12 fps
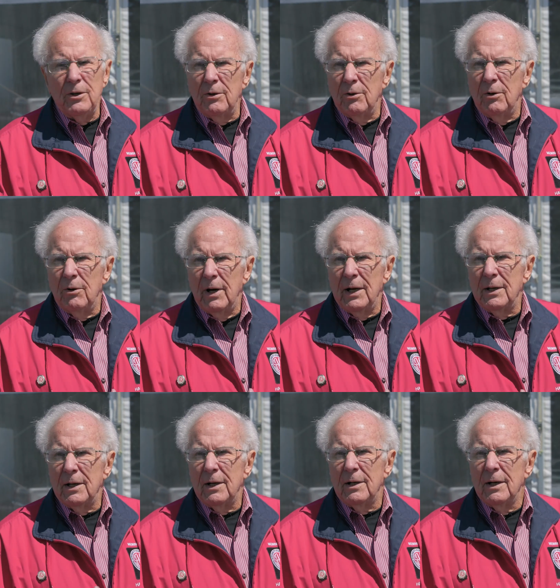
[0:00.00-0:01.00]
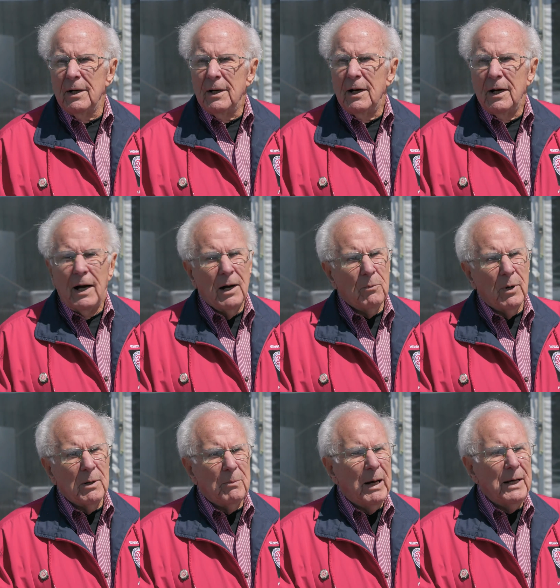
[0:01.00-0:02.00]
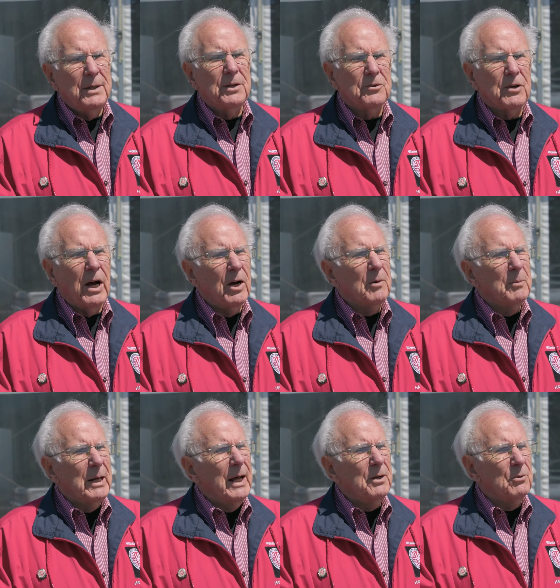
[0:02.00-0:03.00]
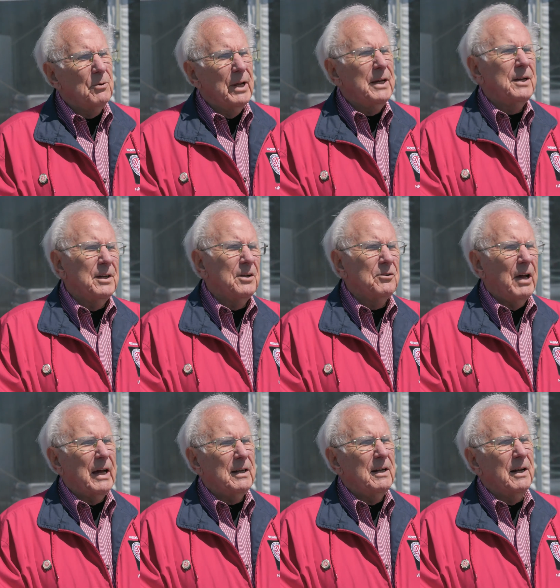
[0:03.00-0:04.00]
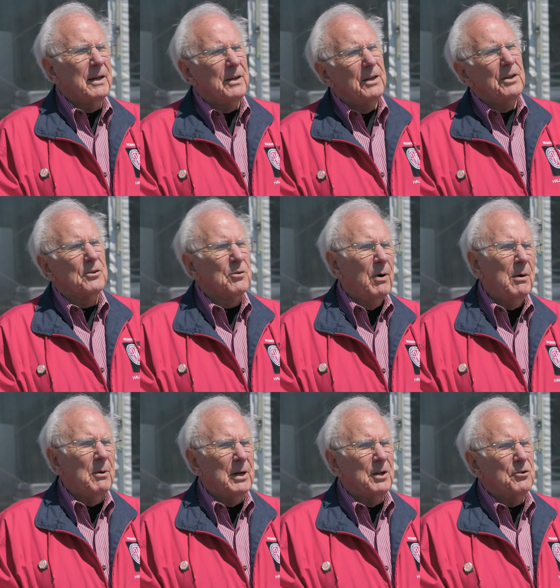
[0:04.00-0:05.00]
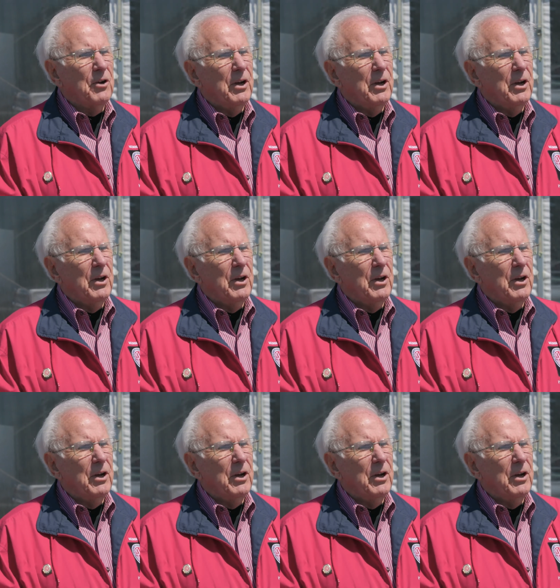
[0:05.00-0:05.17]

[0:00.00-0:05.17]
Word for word: you know, I, I want to buy this car, but I don't like it exactly like it is, so I want to